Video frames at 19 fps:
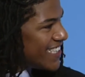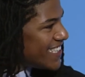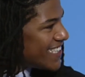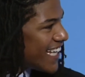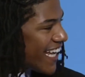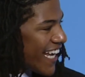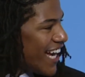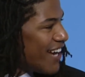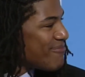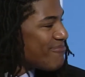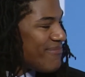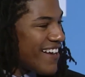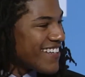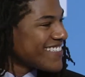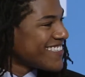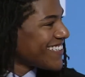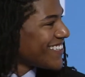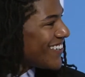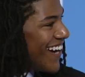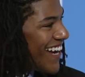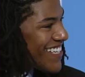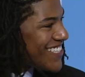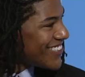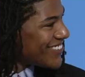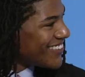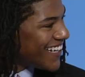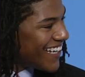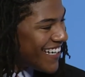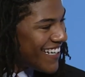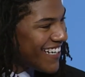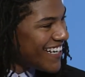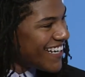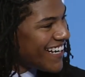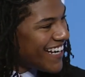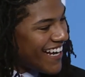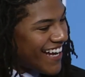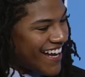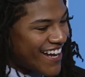Right. Like, I'm about to graduate.
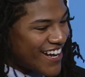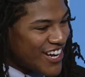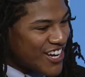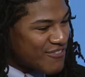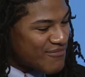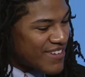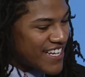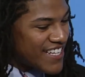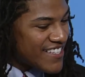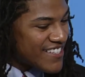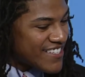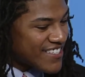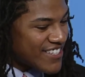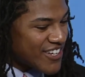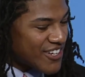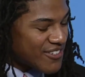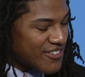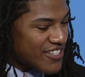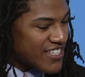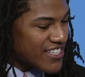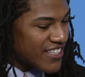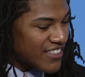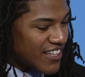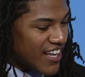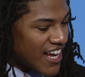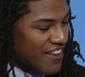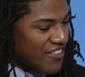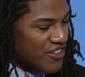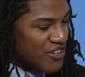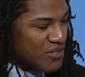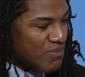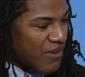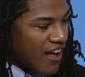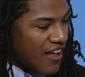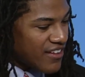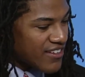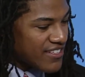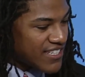Um, and so, just a lot of those
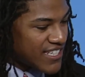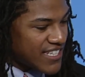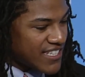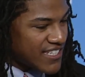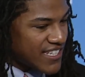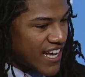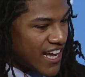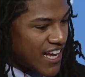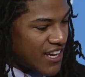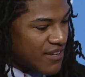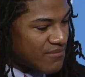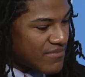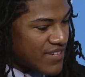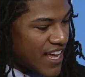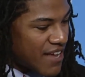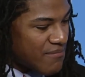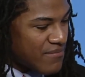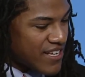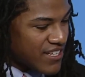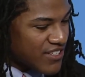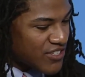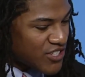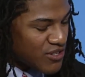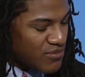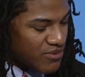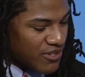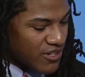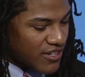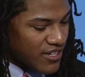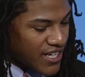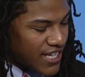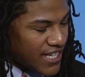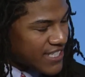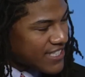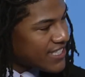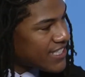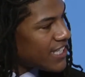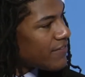policies, um, being super
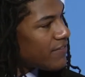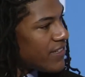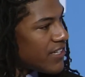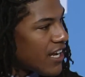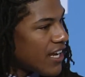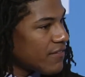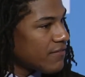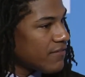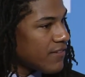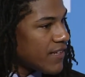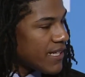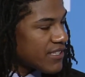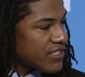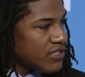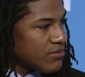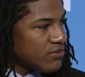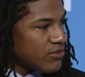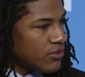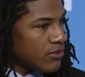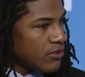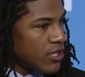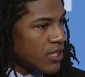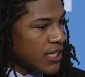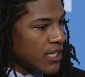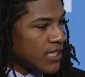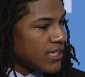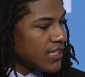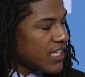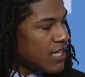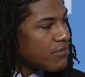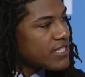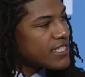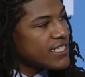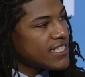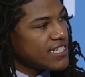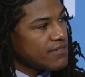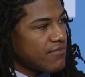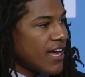stiff and non flexible,
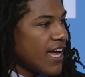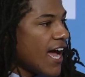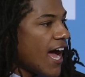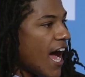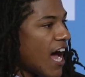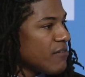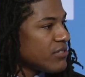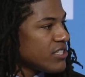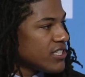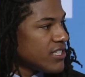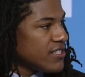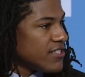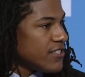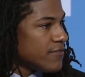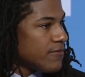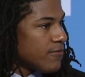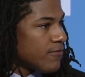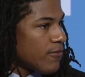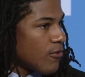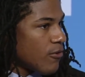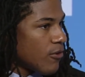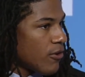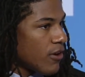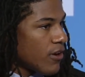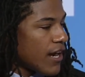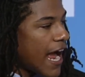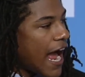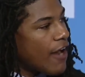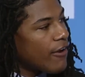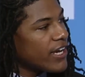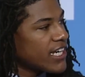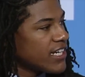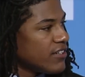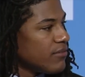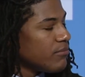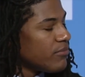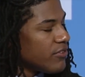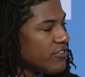limited my options for how I could
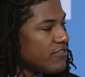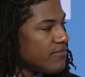improve